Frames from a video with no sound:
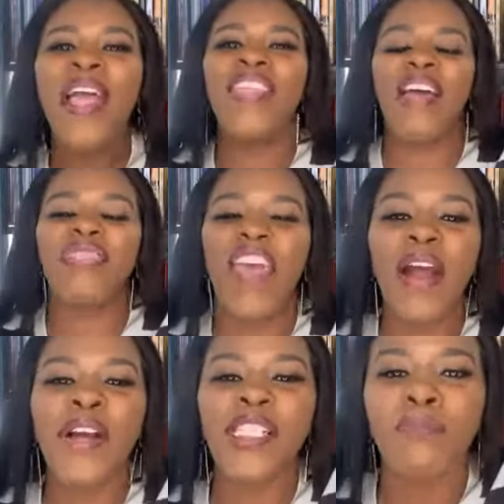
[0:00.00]
that
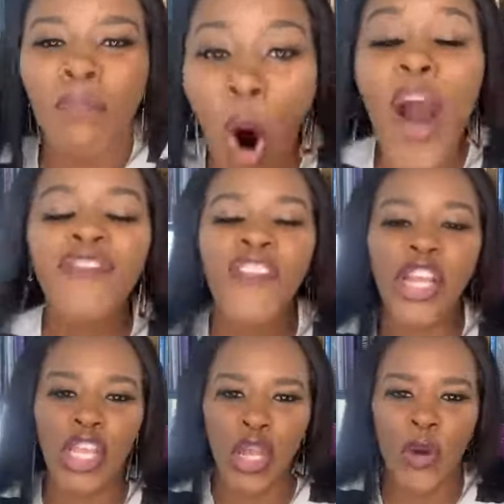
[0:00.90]
there is more for
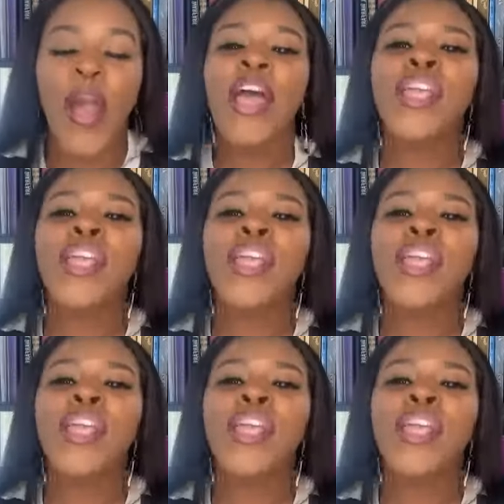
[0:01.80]
you.